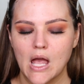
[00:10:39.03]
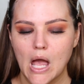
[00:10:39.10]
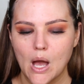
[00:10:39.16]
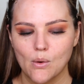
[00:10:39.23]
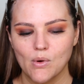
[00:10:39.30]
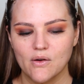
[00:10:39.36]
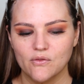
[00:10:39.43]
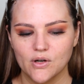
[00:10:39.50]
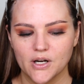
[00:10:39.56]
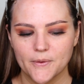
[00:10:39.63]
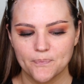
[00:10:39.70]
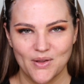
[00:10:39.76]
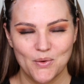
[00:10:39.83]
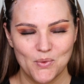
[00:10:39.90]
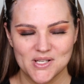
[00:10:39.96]

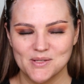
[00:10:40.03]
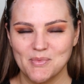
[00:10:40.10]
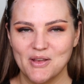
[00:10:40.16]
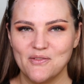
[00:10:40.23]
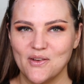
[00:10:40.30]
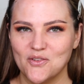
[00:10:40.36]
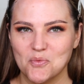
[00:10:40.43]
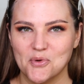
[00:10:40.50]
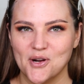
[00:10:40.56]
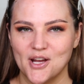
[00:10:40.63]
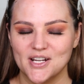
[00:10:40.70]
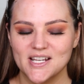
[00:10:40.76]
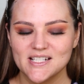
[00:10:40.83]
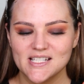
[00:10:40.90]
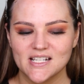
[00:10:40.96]
However, it wasn't my favorite
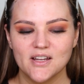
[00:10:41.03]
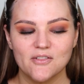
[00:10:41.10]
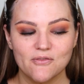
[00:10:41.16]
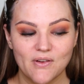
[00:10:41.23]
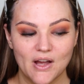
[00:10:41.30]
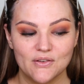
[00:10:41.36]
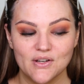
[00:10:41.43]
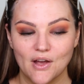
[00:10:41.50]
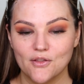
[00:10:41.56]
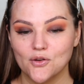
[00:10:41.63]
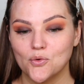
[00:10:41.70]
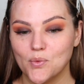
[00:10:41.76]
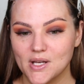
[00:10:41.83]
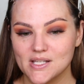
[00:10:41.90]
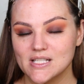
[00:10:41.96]
product, and I found
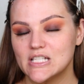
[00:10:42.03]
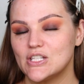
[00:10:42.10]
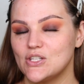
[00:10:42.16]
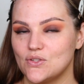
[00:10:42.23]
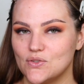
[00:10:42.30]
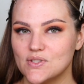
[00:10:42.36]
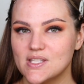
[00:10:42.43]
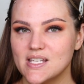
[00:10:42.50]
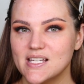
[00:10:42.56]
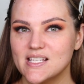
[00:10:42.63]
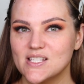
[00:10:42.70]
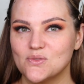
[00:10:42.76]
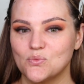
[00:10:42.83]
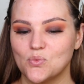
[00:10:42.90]
other ways to use this,